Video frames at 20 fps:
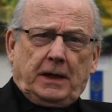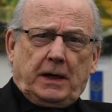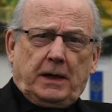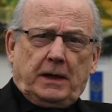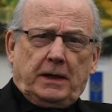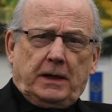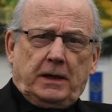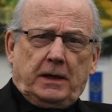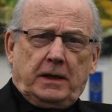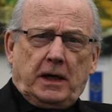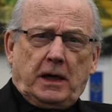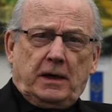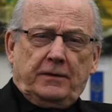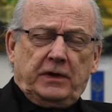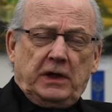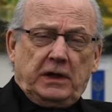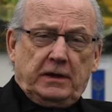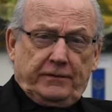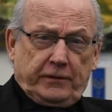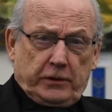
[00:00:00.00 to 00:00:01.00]
I've
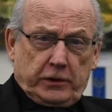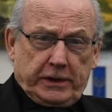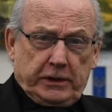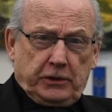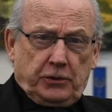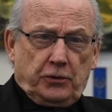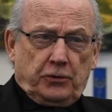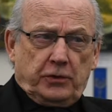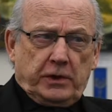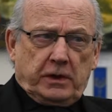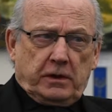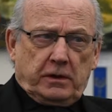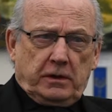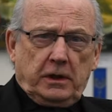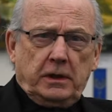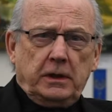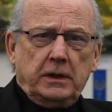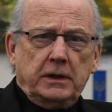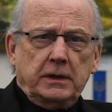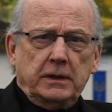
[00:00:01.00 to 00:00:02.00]
had a varied
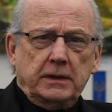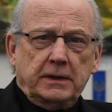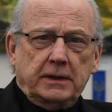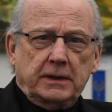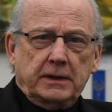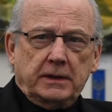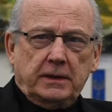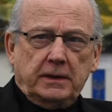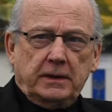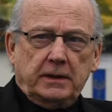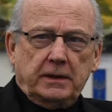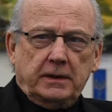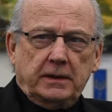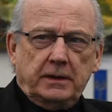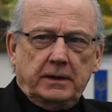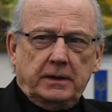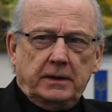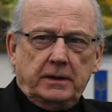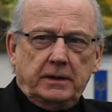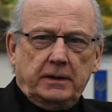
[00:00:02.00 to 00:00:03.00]
career.
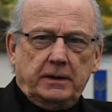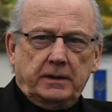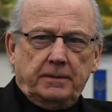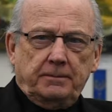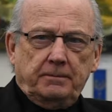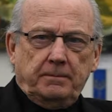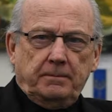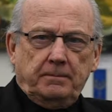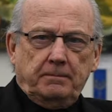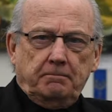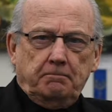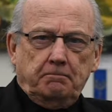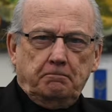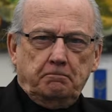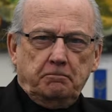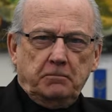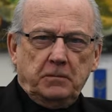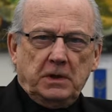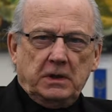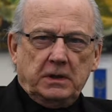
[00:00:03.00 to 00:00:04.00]
I
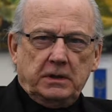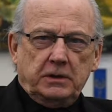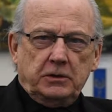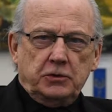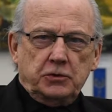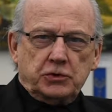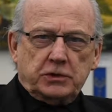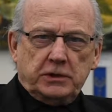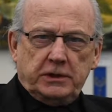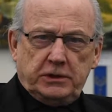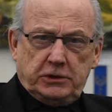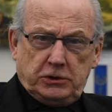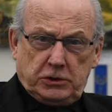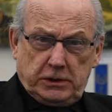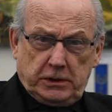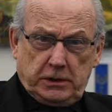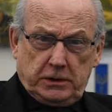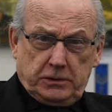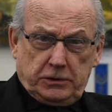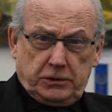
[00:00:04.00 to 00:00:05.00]
usually
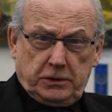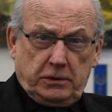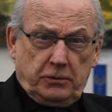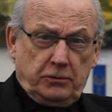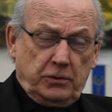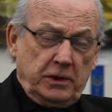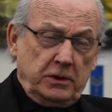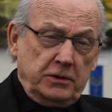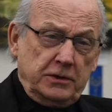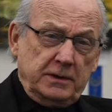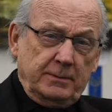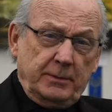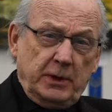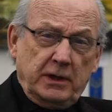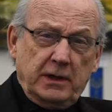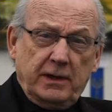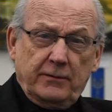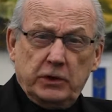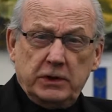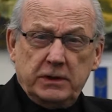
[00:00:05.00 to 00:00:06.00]
change careers
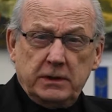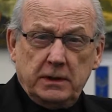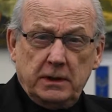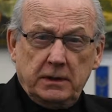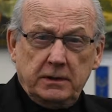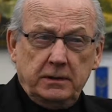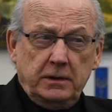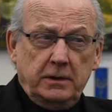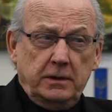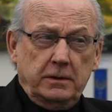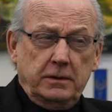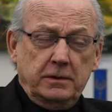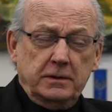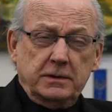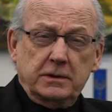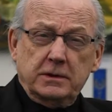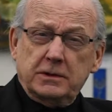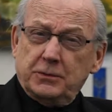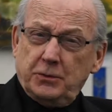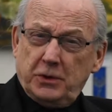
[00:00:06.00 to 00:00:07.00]
about every 10
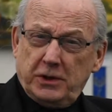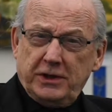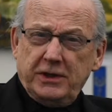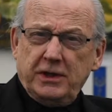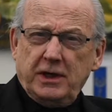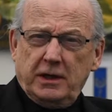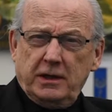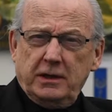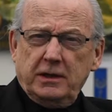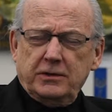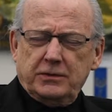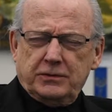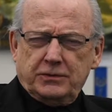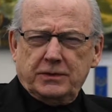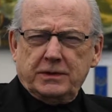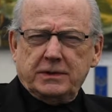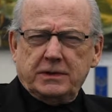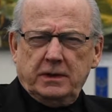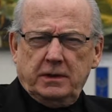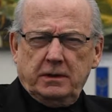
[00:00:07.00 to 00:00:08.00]
years. It's really not
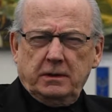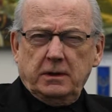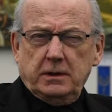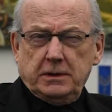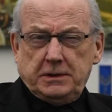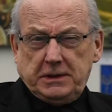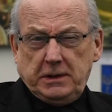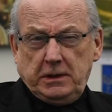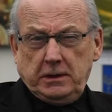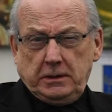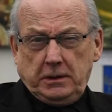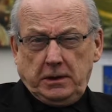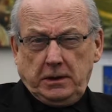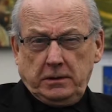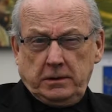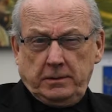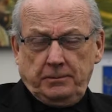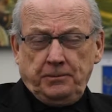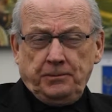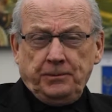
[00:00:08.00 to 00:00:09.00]
interesting. It's
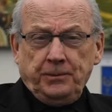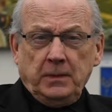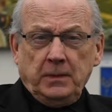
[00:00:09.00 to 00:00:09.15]
income.